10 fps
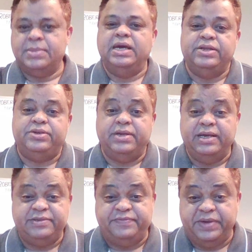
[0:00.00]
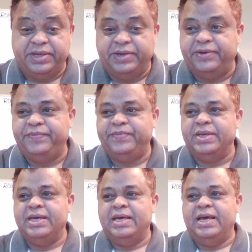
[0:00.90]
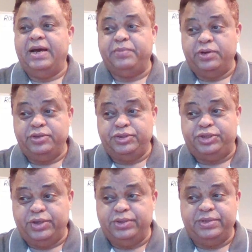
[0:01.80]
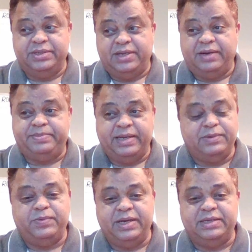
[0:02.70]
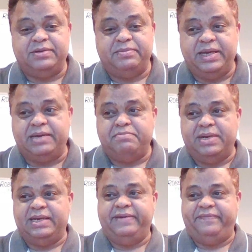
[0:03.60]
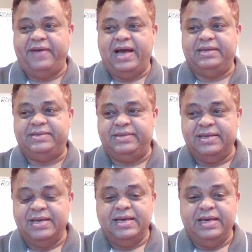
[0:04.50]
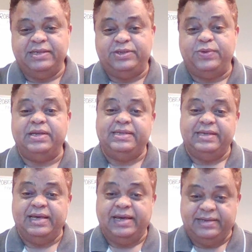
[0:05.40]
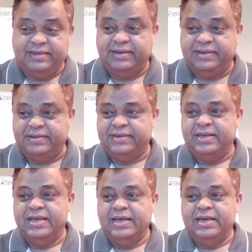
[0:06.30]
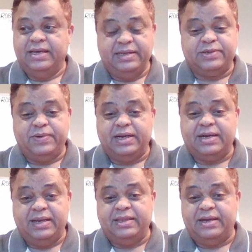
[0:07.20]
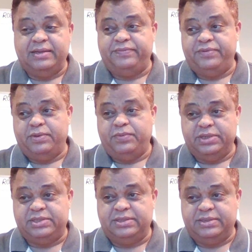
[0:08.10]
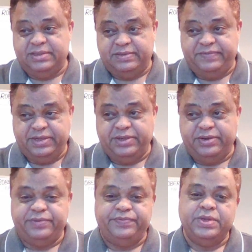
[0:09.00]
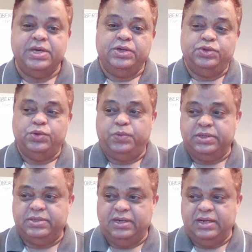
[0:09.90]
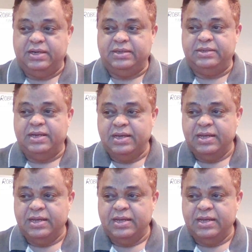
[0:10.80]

In today's video, I'm going to show you the top ten ways to make money fast in twenty eighteen. It is quite clear that if you're watching this video, you want to learn